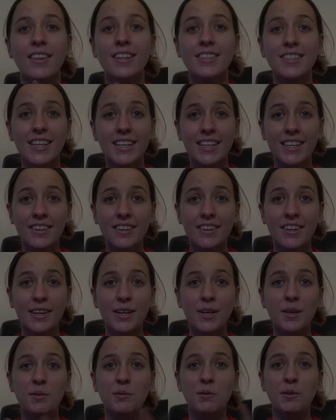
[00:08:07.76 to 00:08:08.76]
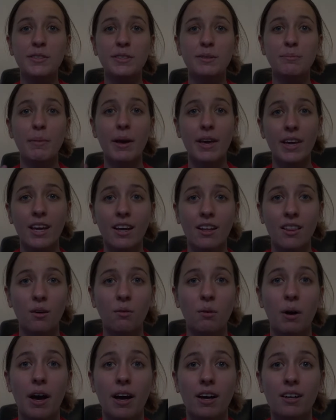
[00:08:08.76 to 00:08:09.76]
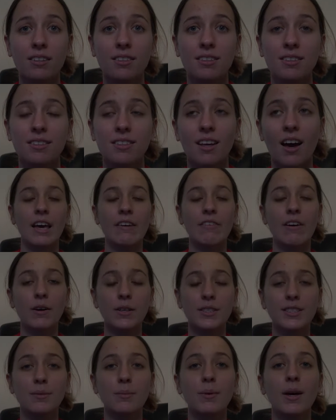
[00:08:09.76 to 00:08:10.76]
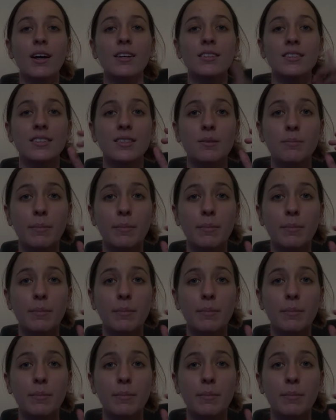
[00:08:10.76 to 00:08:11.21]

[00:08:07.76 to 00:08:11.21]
The second thing was making the wax. If I was to be asked to